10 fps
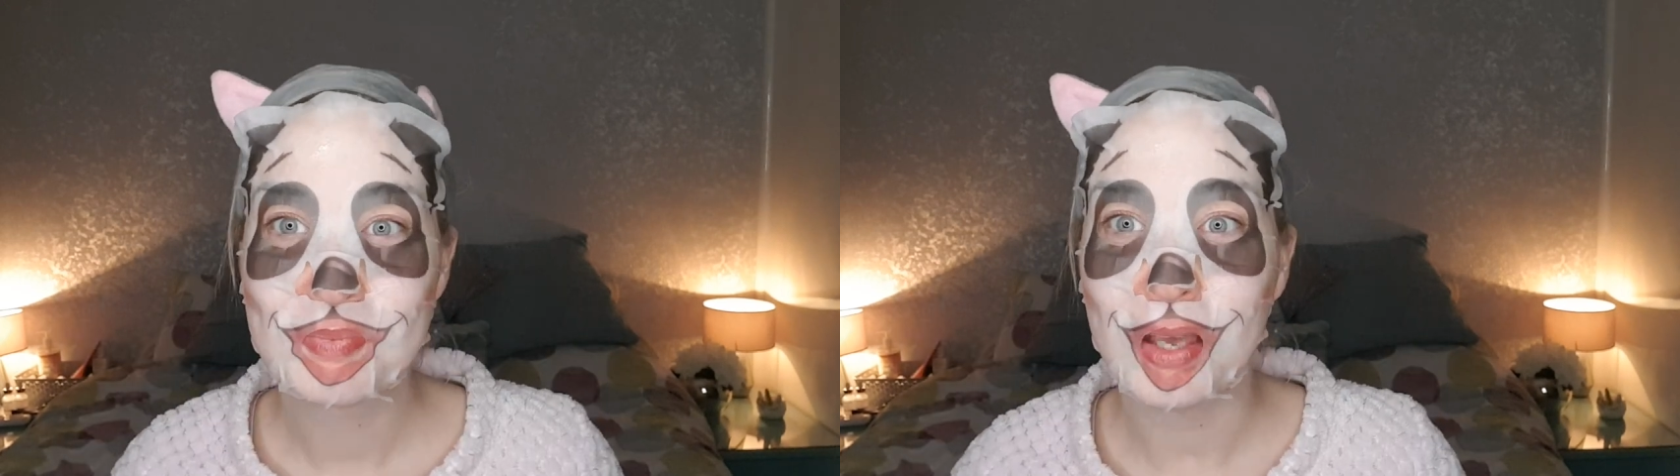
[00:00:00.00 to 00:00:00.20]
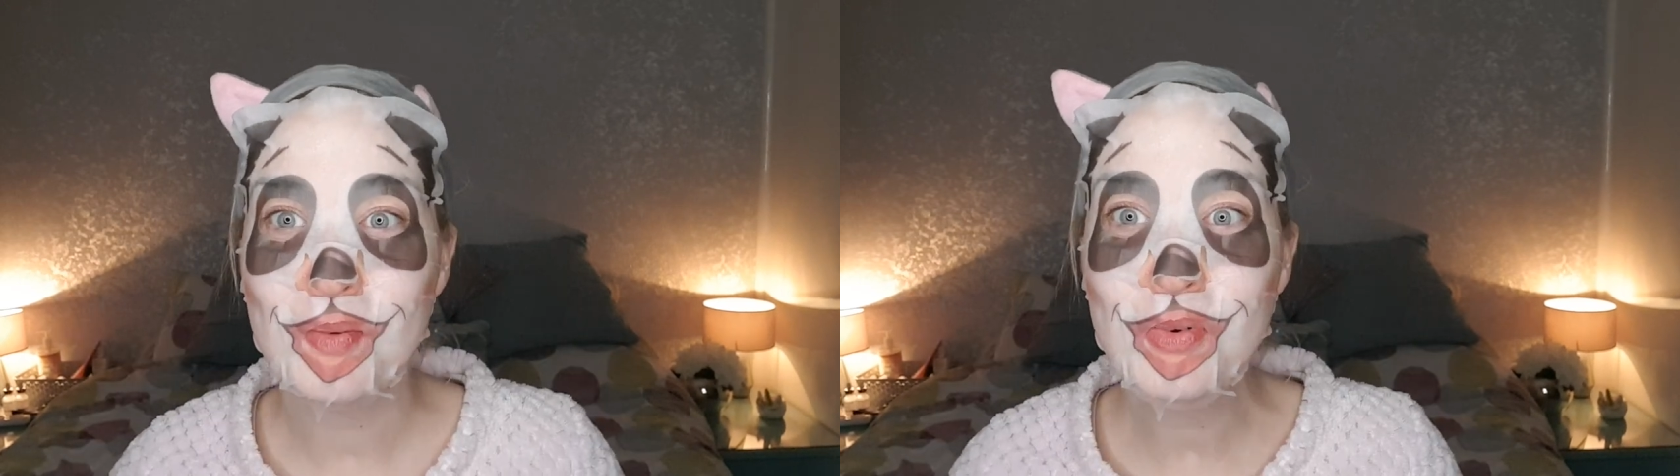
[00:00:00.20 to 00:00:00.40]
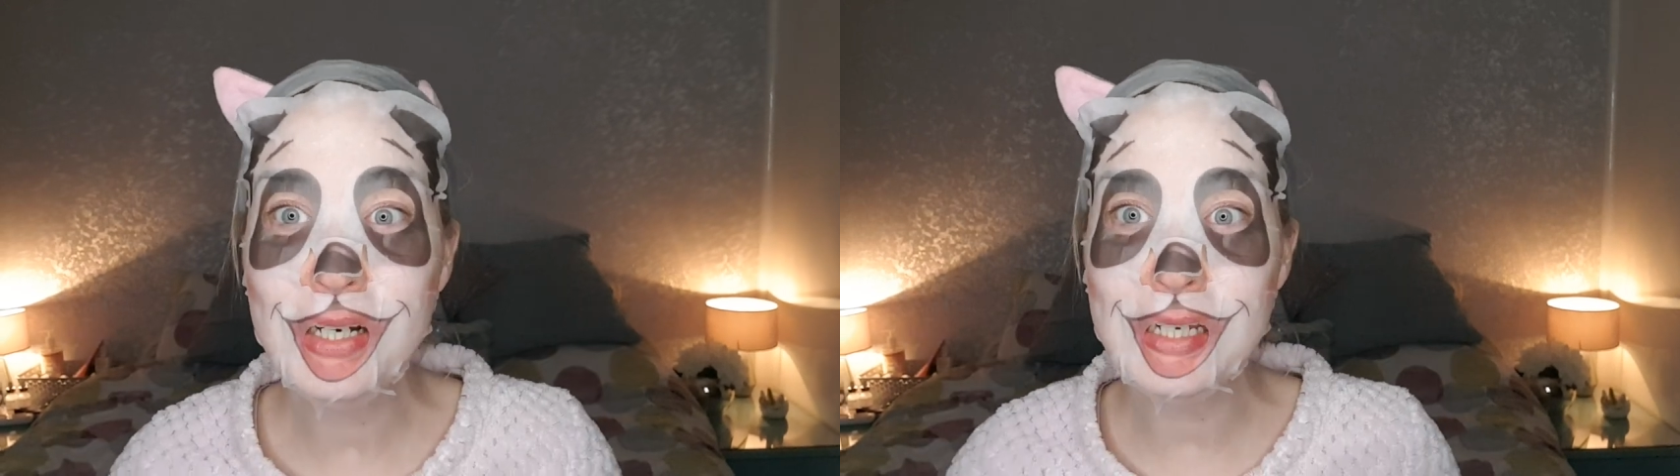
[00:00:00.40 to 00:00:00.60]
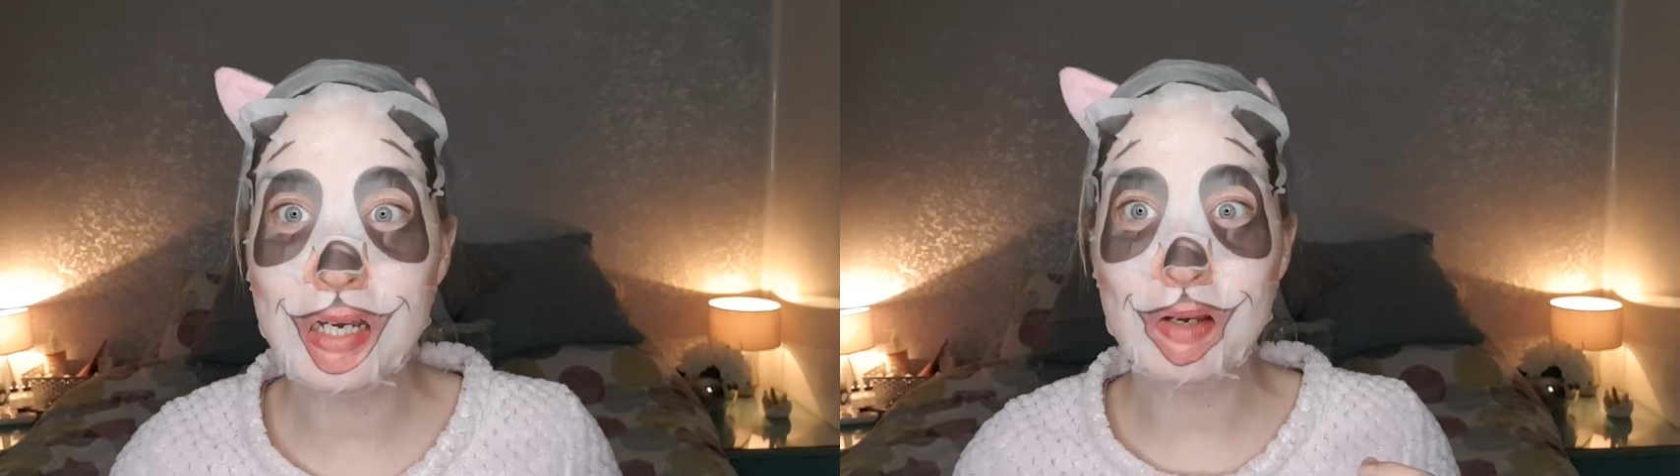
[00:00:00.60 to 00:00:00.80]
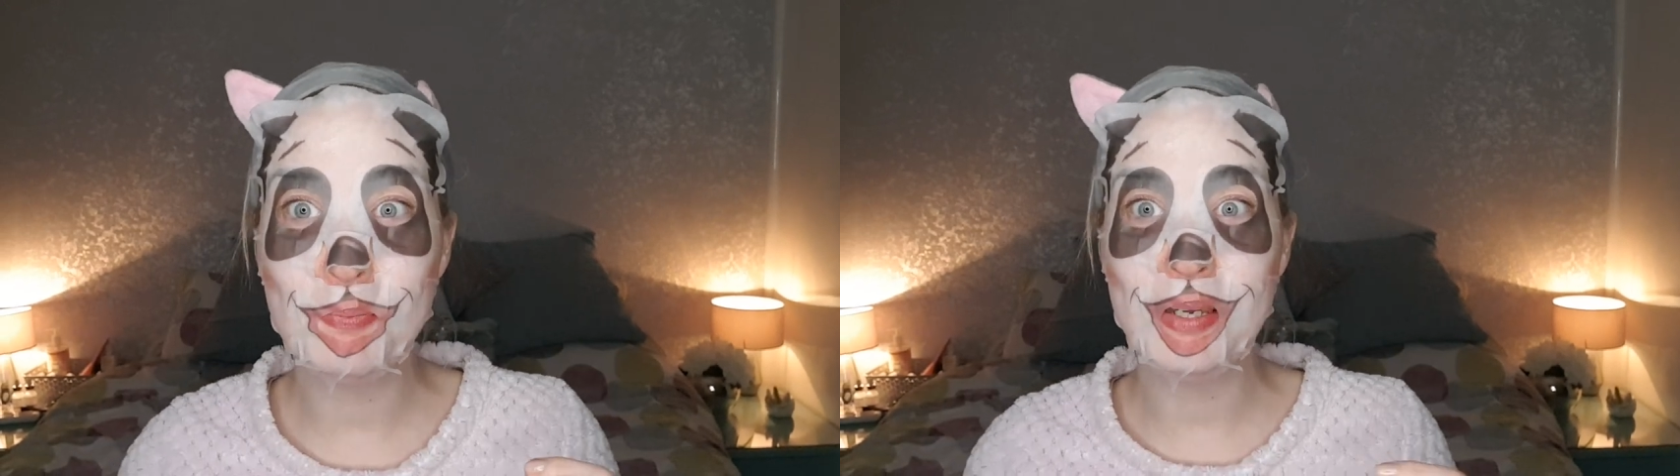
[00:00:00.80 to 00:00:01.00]
I'm really
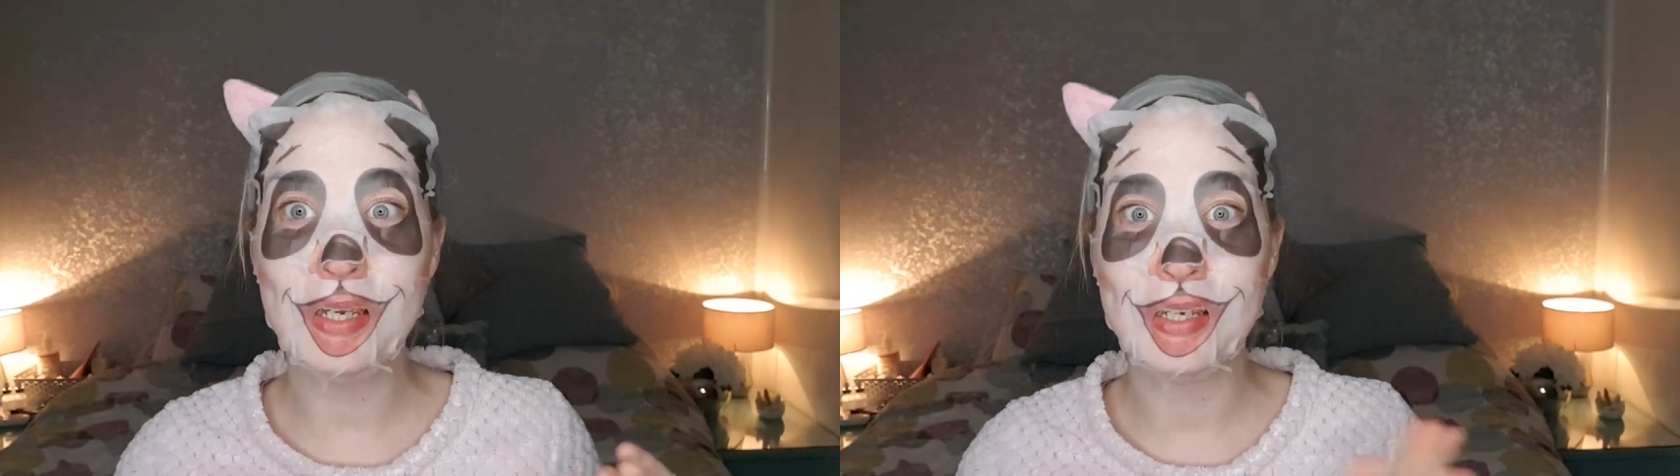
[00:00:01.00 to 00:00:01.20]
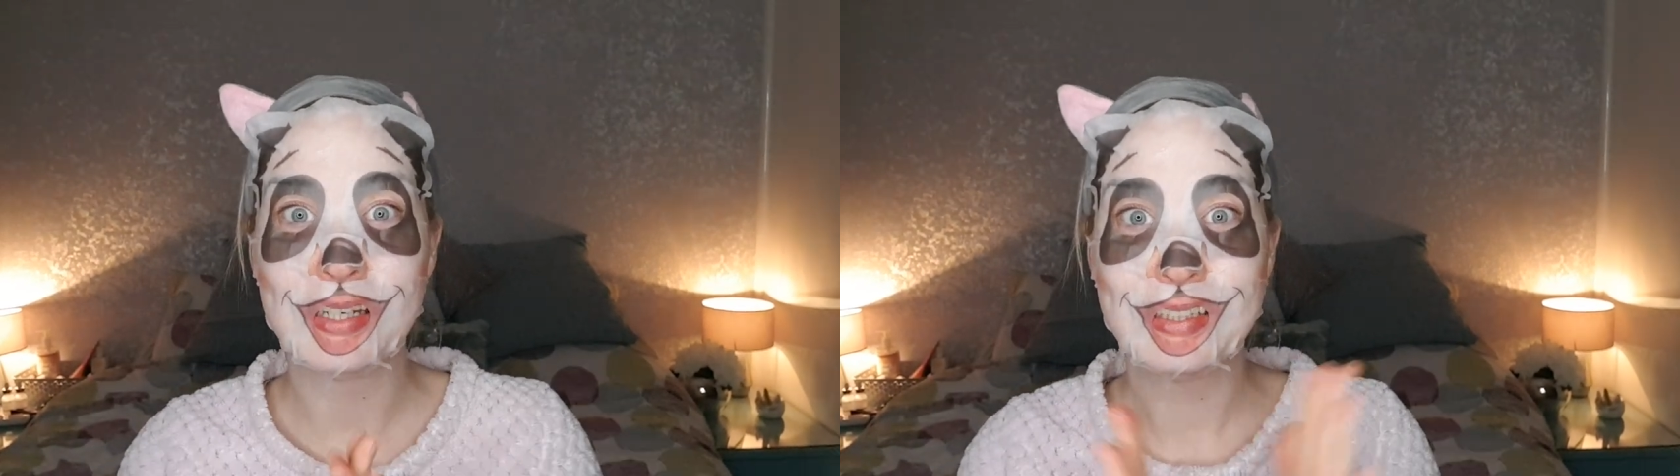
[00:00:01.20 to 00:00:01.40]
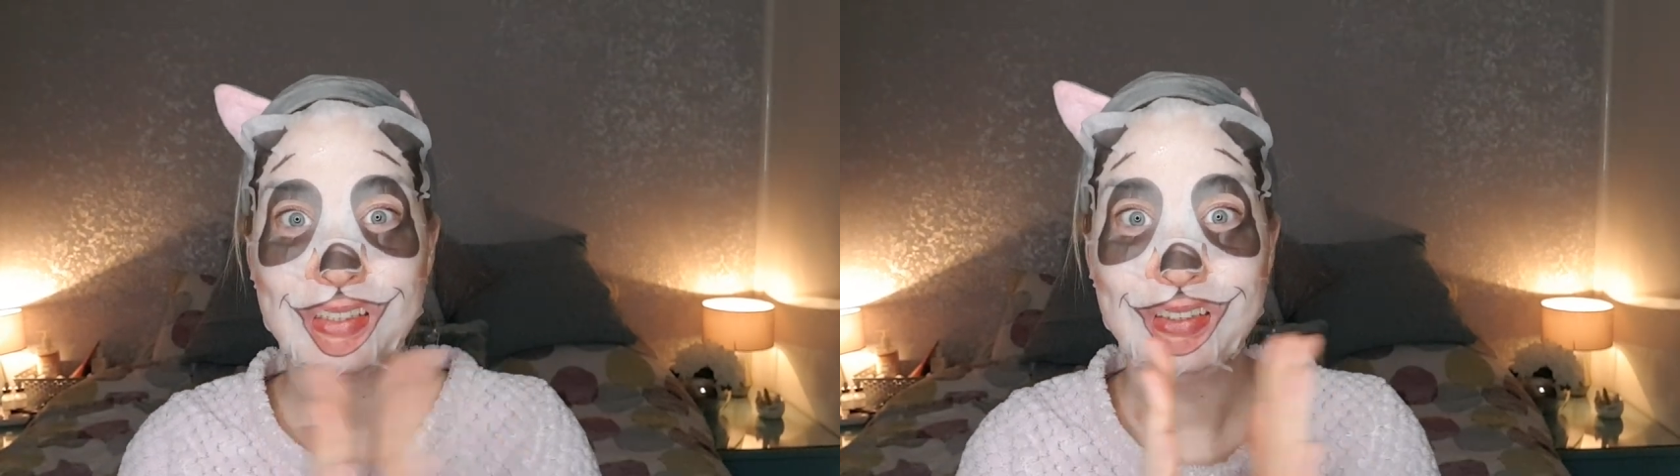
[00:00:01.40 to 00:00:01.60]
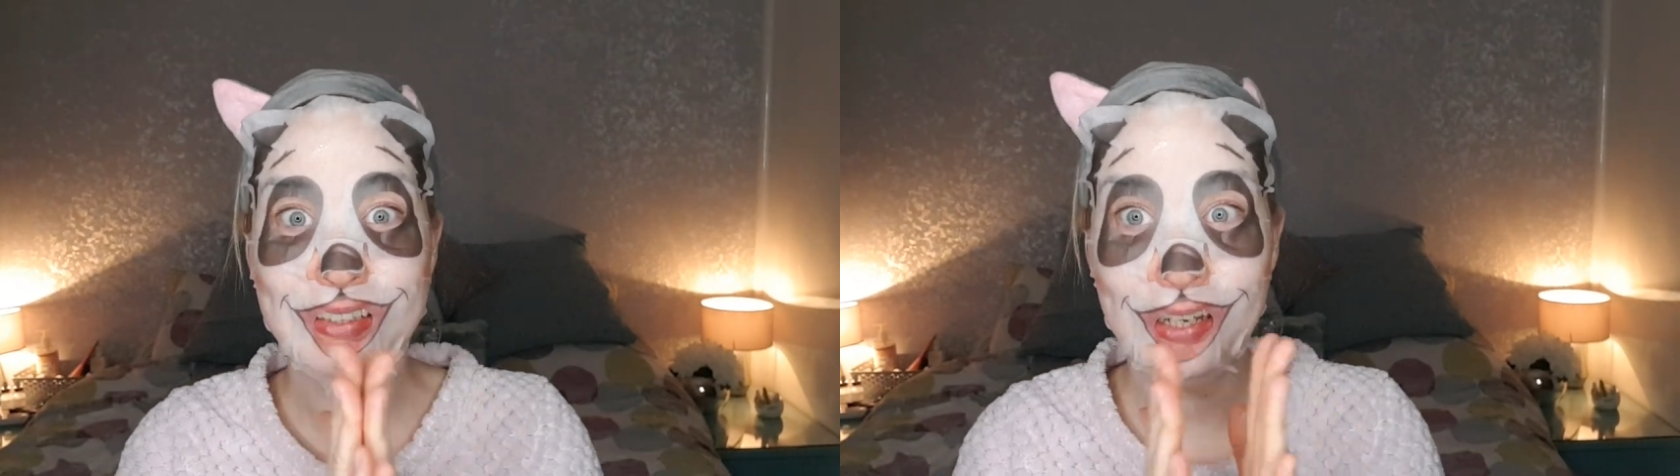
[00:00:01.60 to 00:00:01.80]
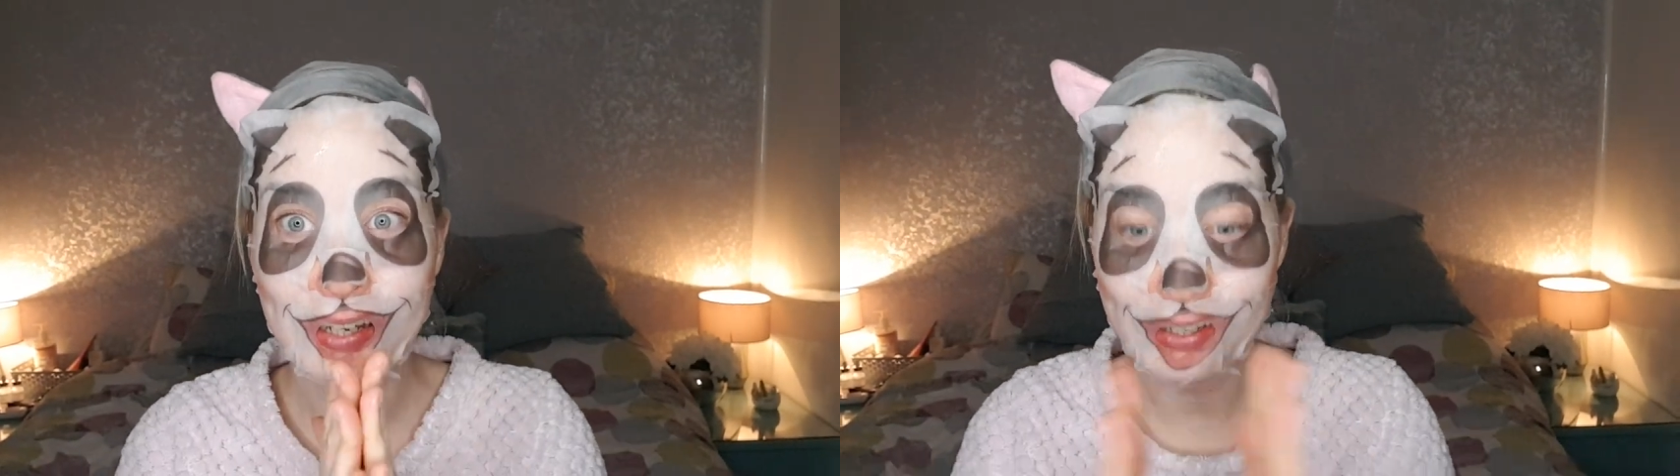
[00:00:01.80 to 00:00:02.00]
happy.
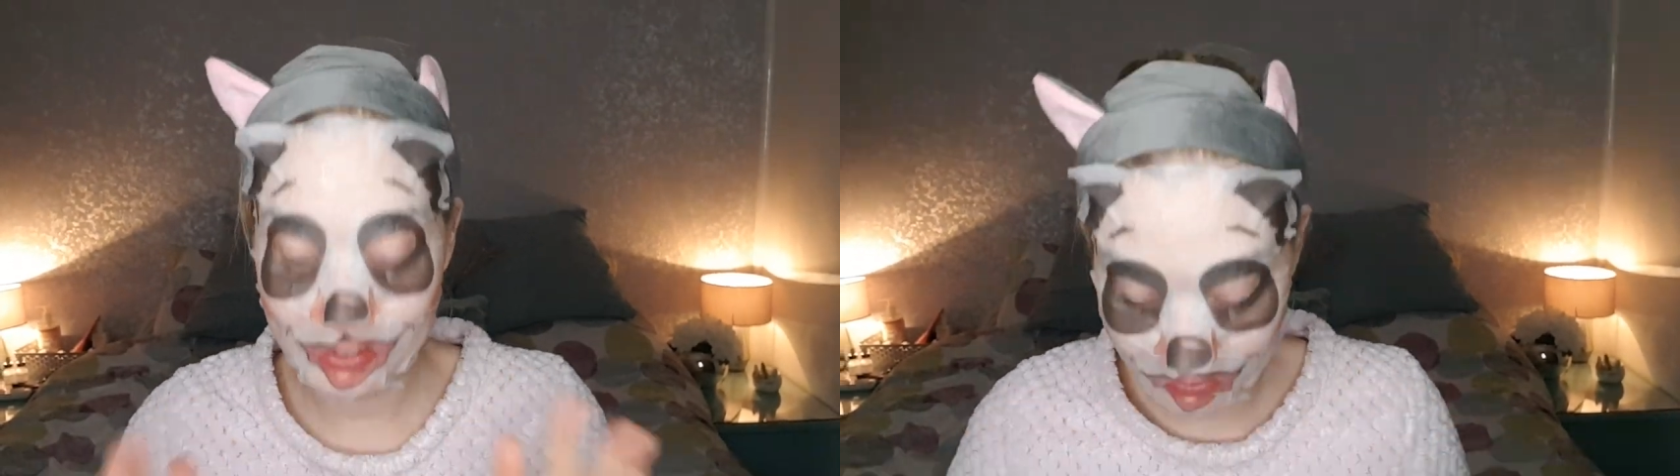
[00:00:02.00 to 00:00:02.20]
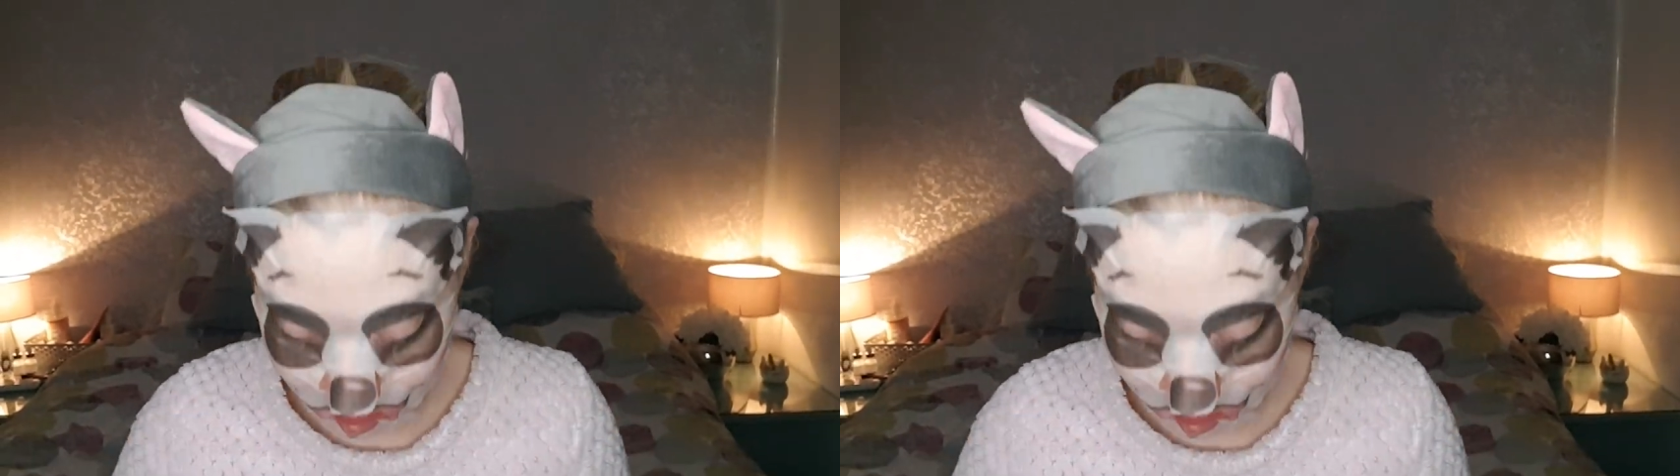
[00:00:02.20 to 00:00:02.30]
Yay.